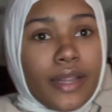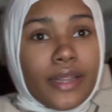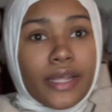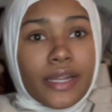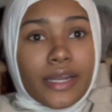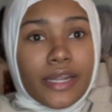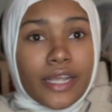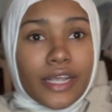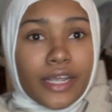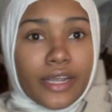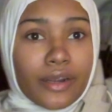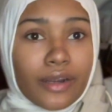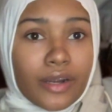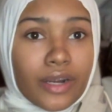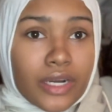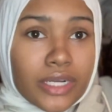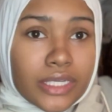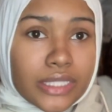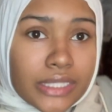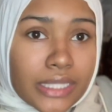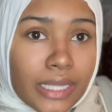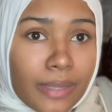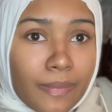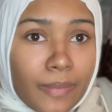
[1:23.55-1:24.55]
then here are
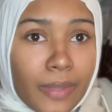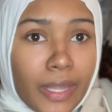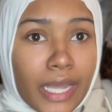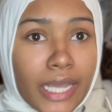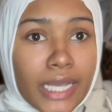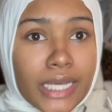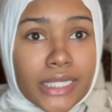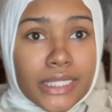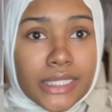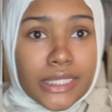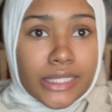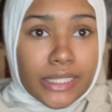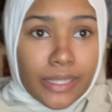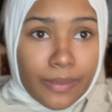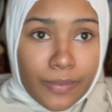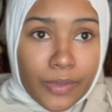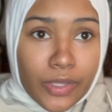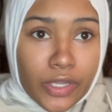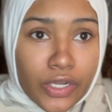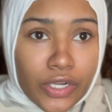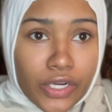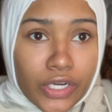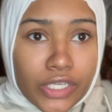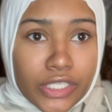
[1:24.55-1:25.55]
some like
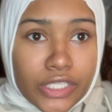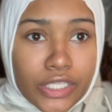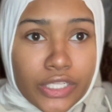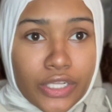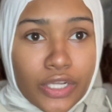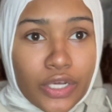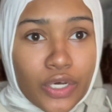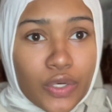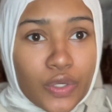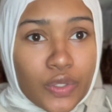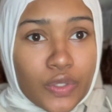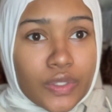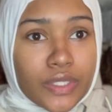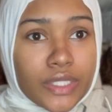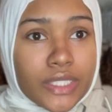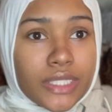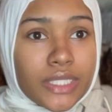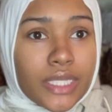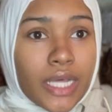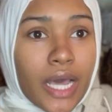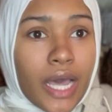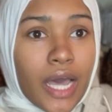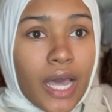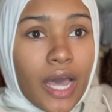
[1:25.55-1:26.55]
similar to those.
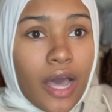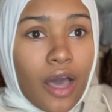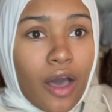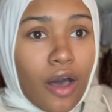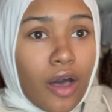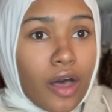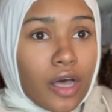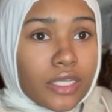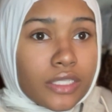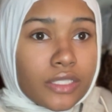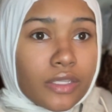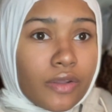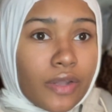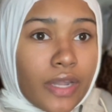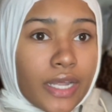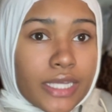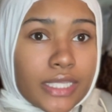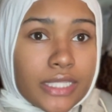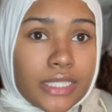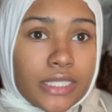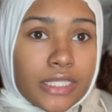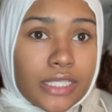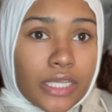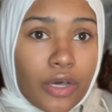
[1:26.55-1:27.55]
Also like
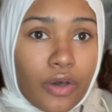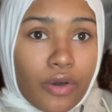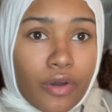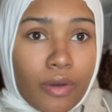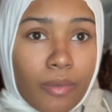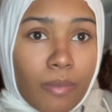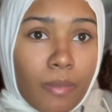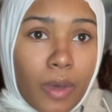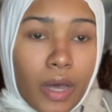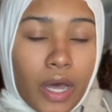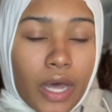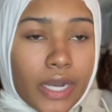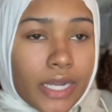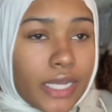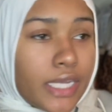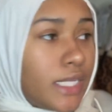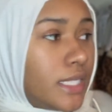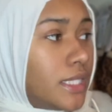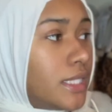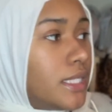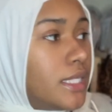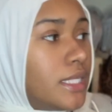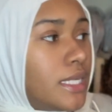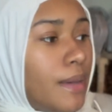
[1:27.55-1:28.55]
silk
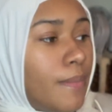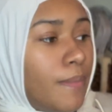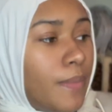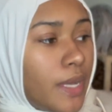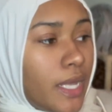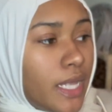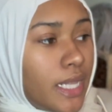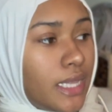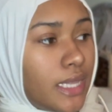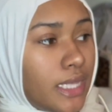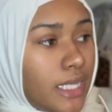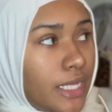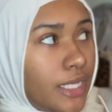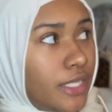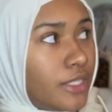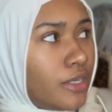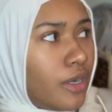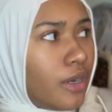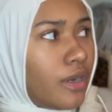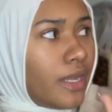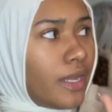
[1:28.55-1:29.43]
modest, but these are